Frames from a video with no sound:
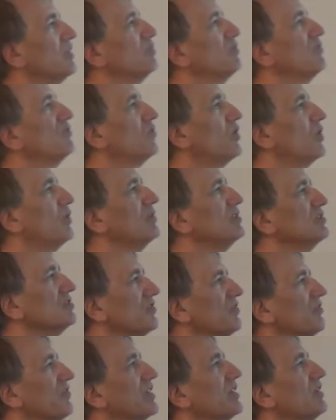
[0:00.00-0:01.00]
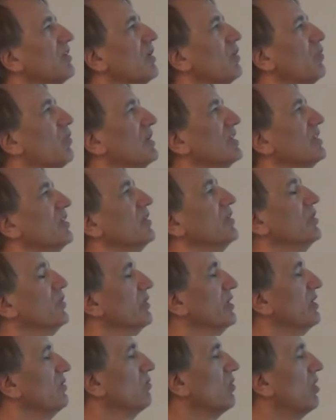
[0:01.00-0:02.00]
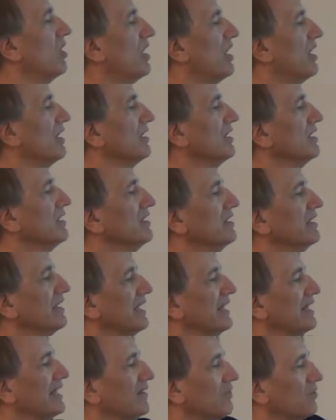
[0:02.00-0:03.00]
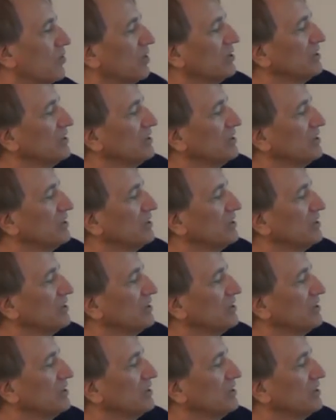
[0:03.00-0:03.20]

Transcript: their performance or figure out what they're doing wrong. And then, of